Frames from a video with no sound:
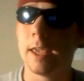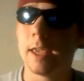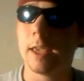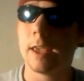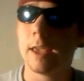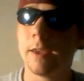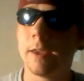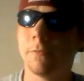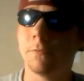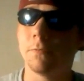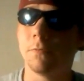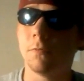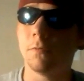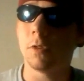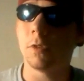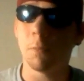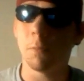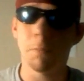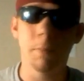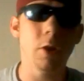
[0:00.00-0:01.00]
If
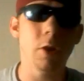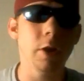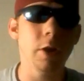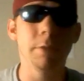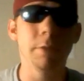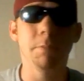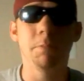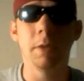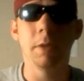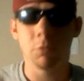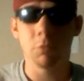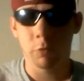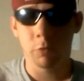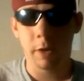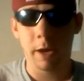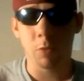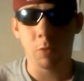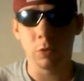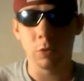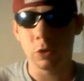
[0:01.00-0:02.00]
the bill had been
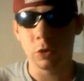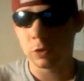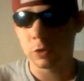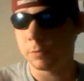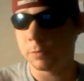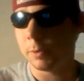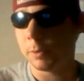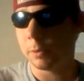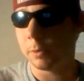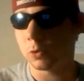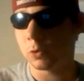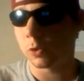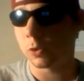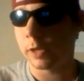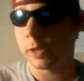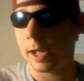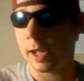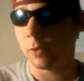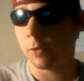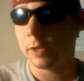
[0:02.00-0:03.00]
around when Justin Bieber started
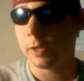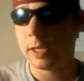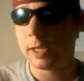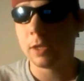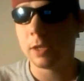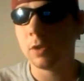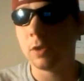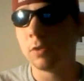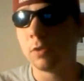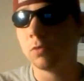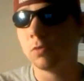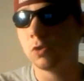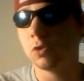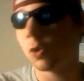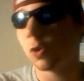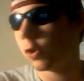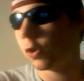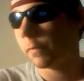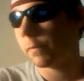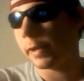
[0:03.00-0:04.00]
out, he
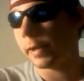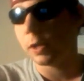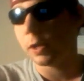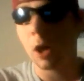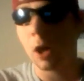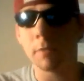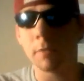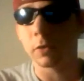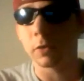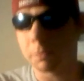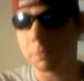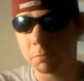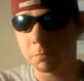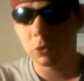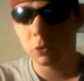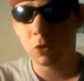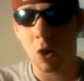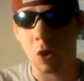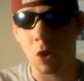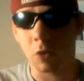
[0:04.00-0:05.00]
started off by covering
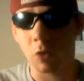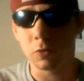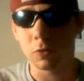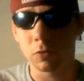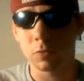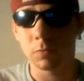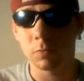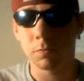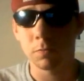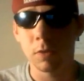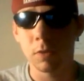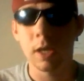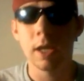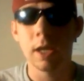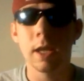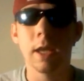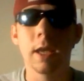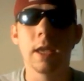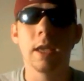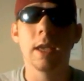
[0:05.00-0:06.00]
songs
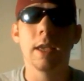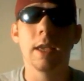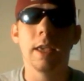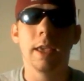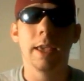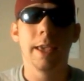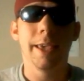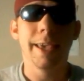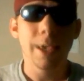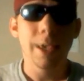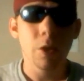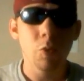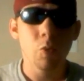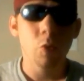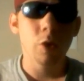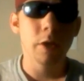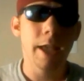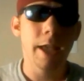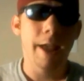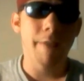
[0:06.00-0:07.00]
he
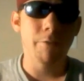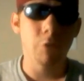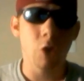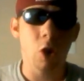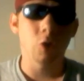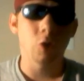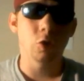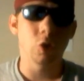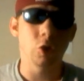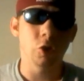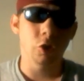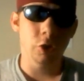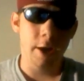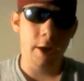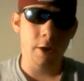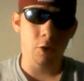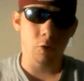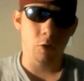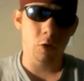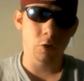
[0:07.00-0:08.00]
would have gone to
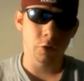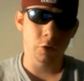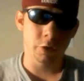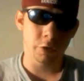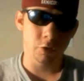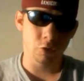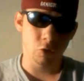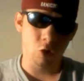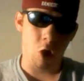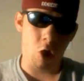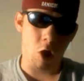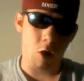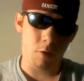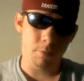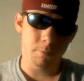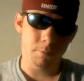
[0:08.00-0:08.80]
jail under this law.